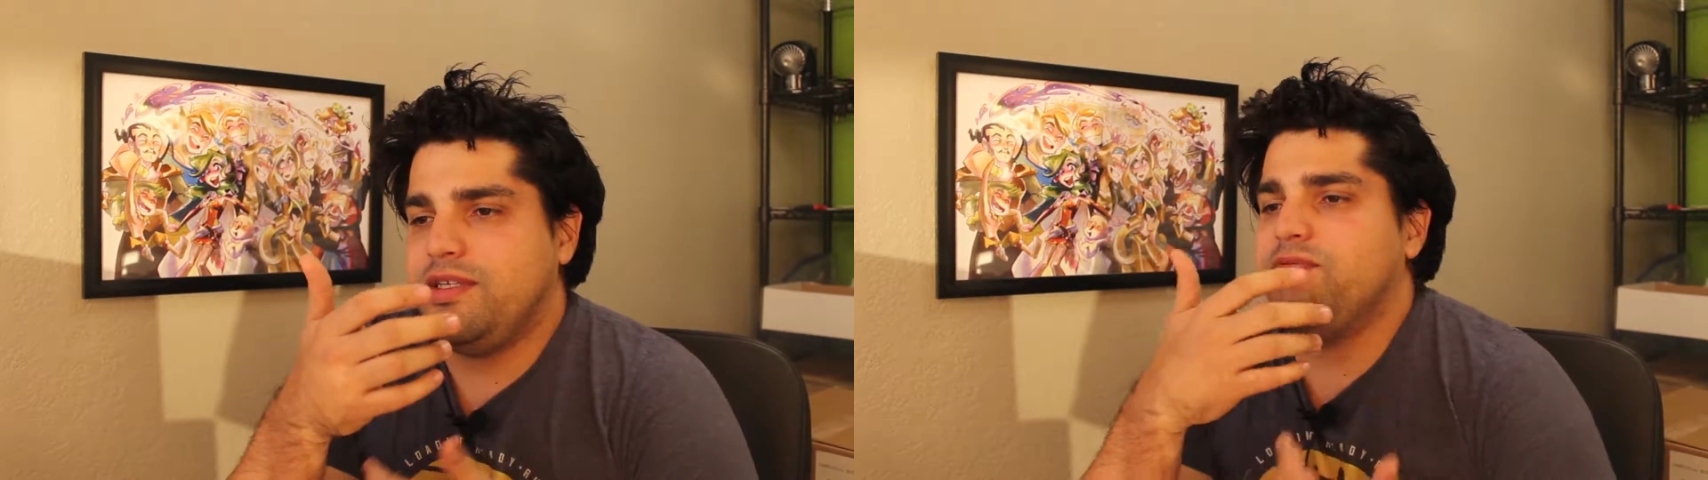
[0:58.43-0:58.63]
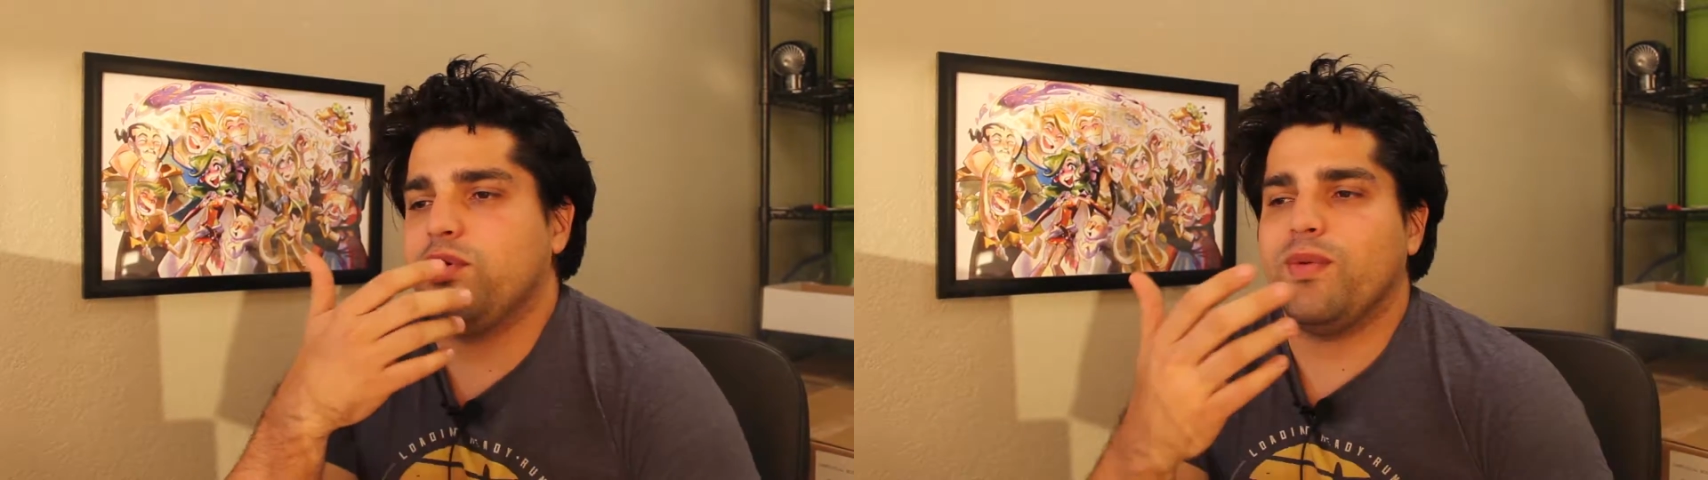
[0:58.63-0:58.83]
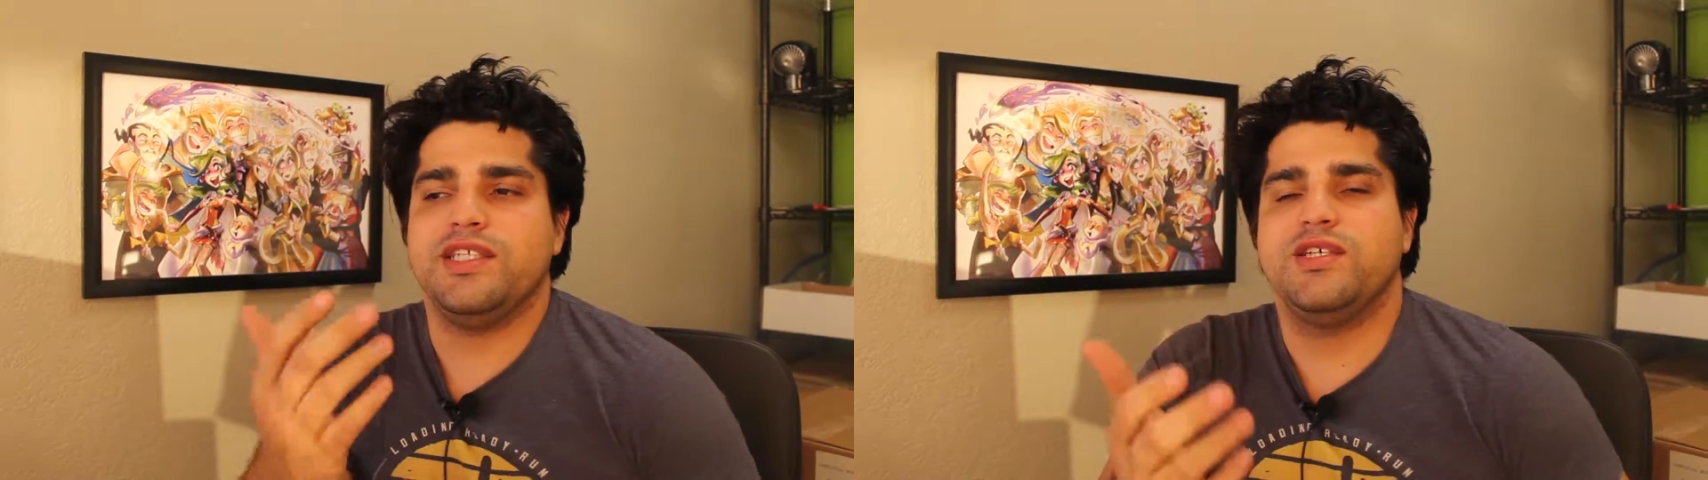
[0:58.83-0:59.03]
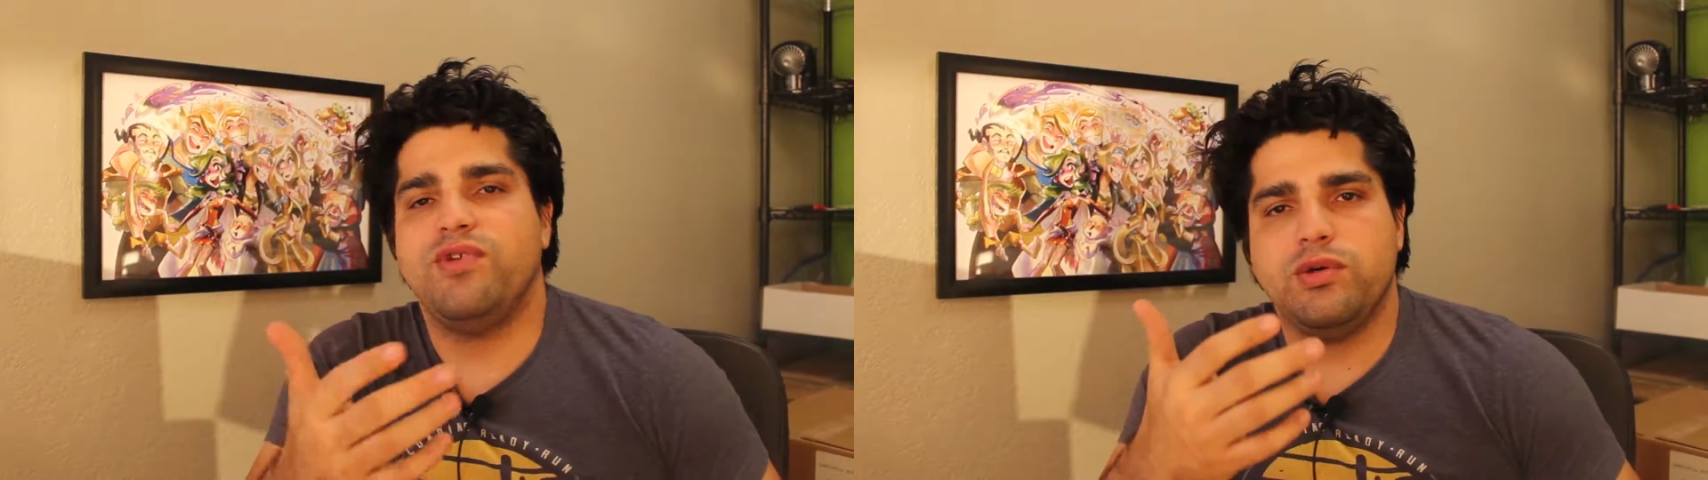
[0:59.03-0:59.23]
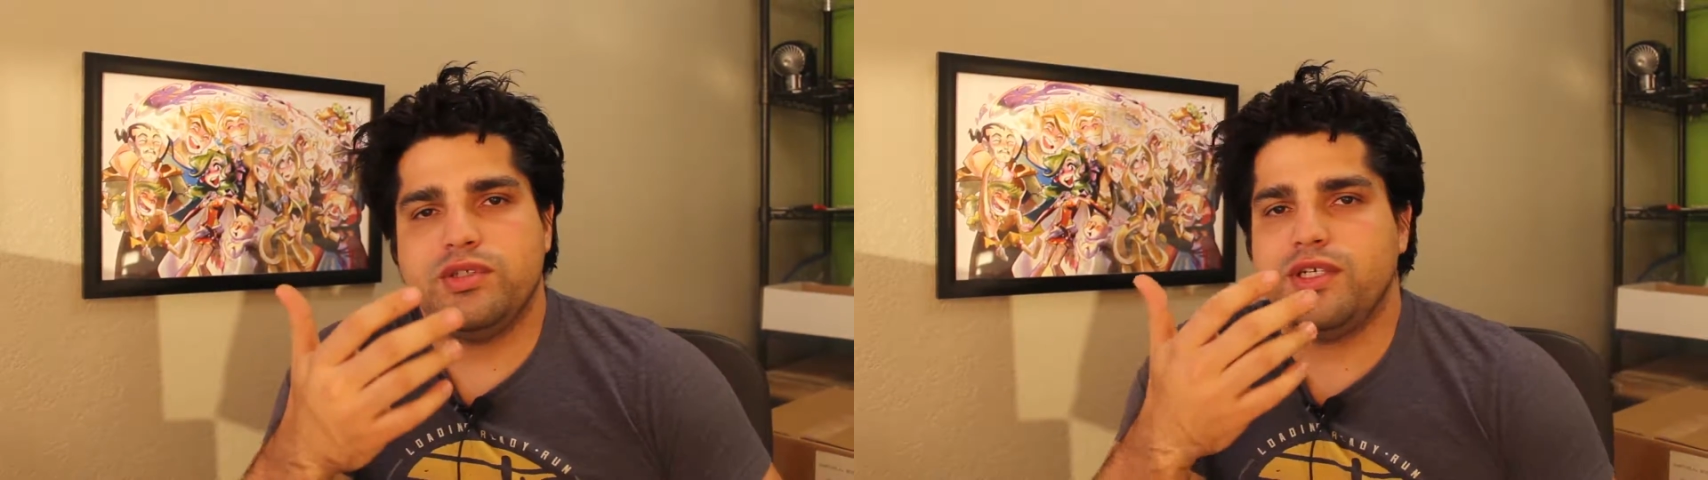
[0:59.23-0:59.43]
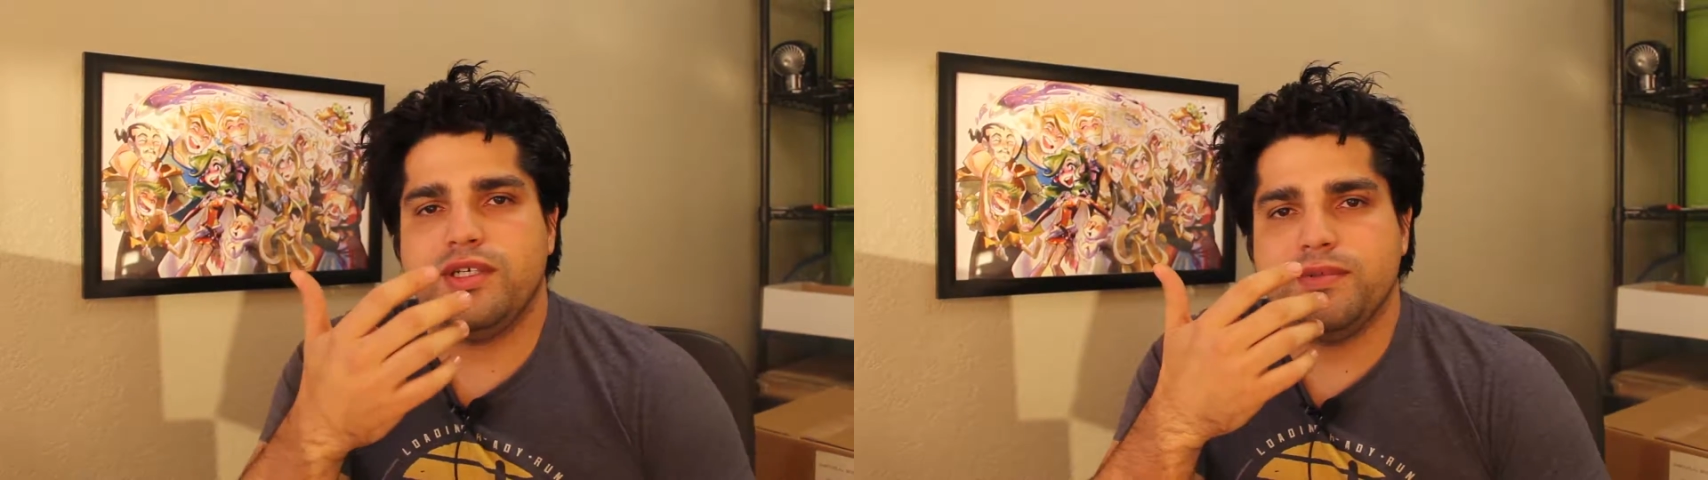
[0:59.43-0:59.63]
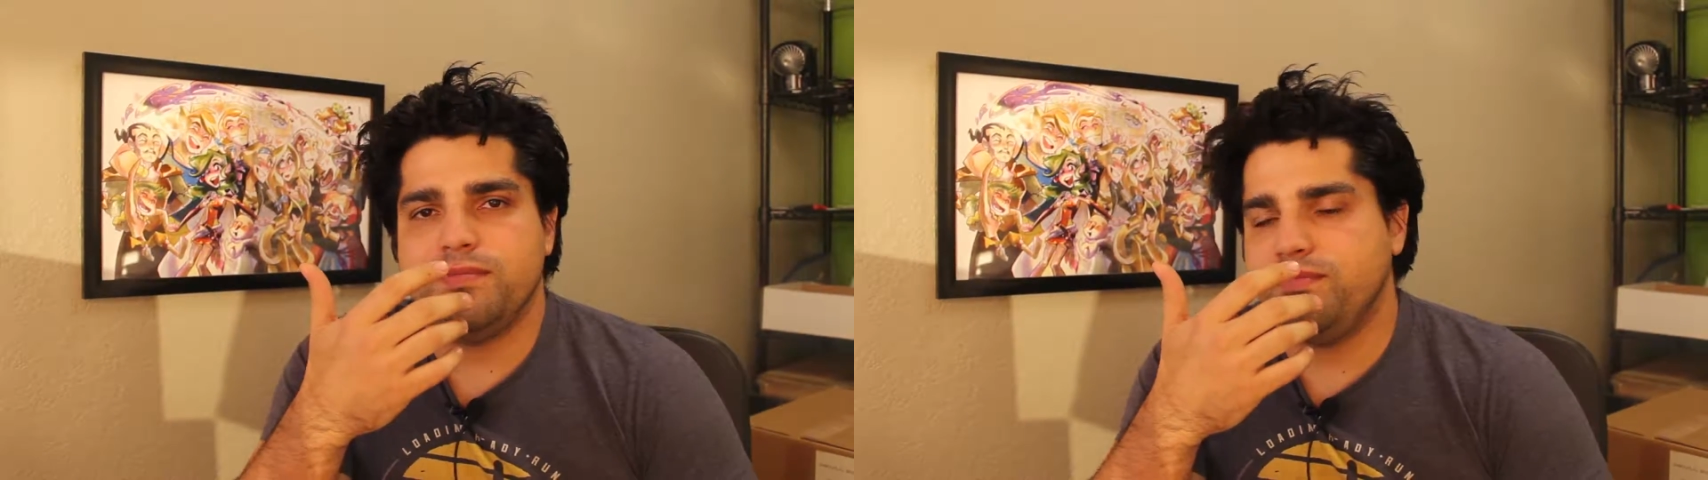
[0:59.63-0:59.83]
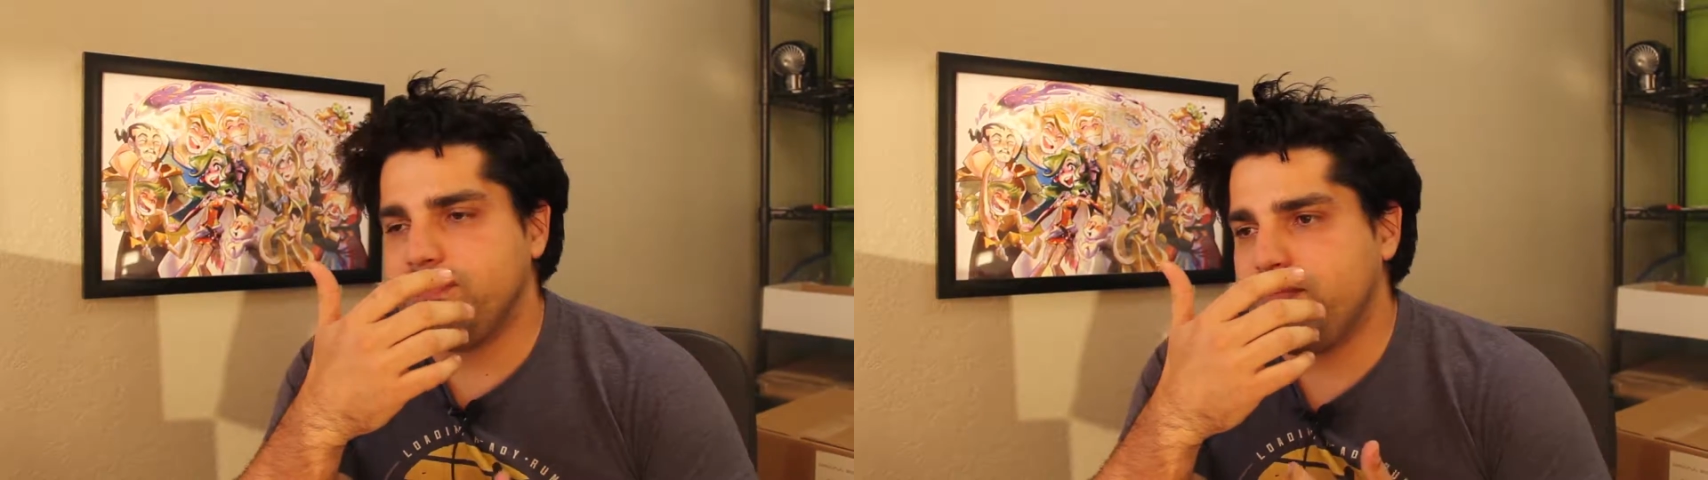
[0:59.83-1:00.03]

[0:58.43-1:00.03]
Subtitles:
give the right to vote to